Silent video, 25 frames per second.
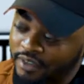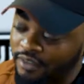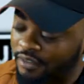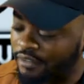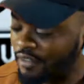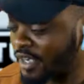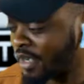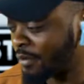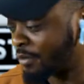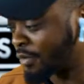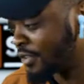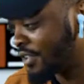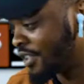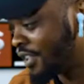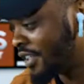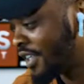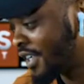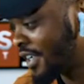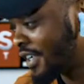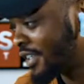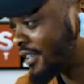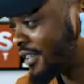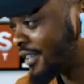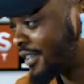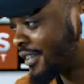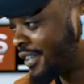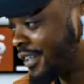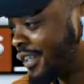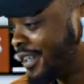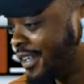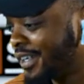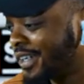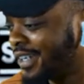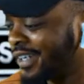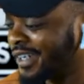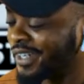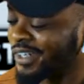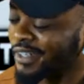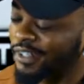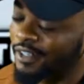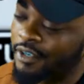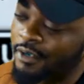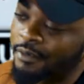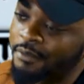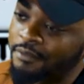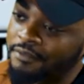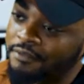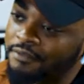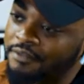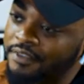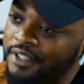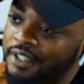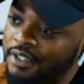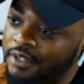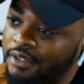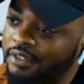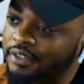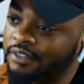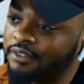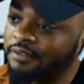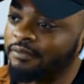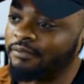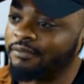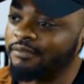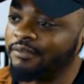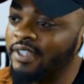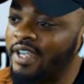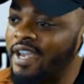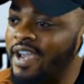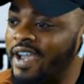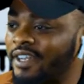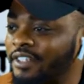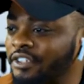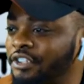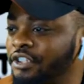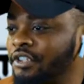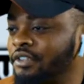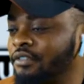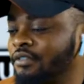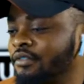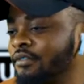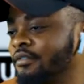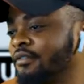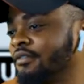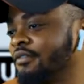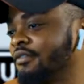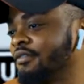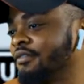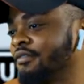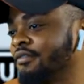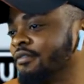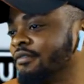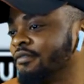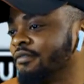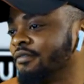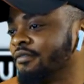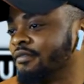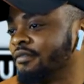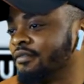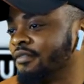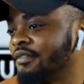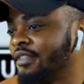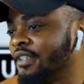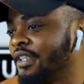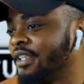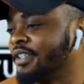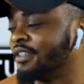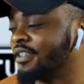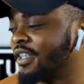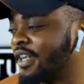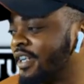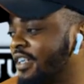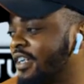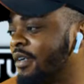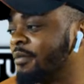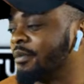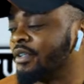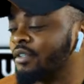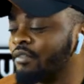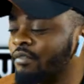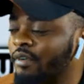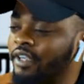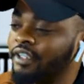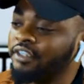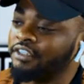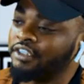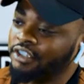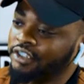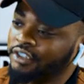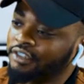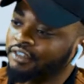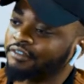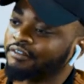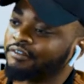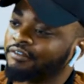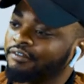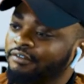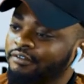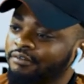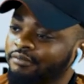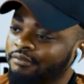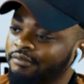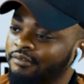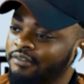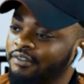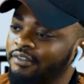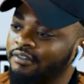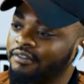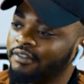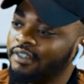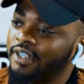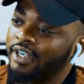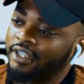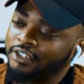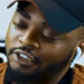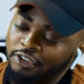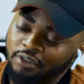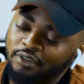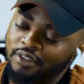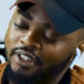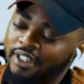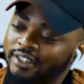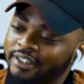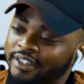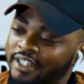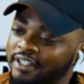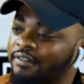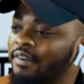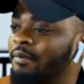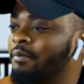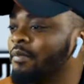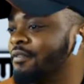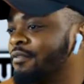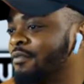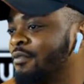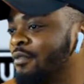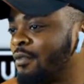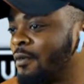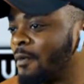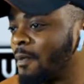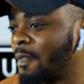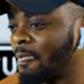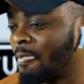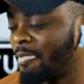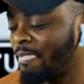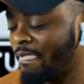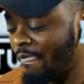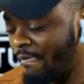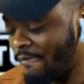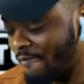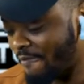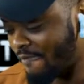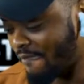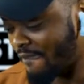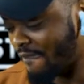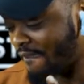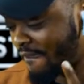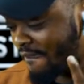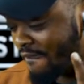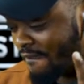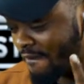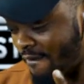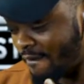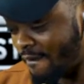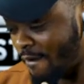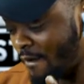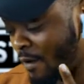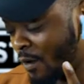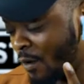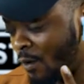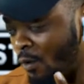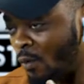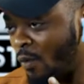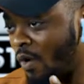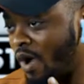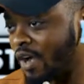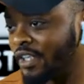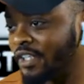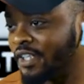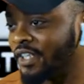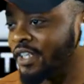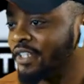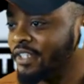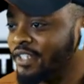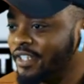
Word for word: grab your tickets and come feel the action in dynamic range action like never before one in the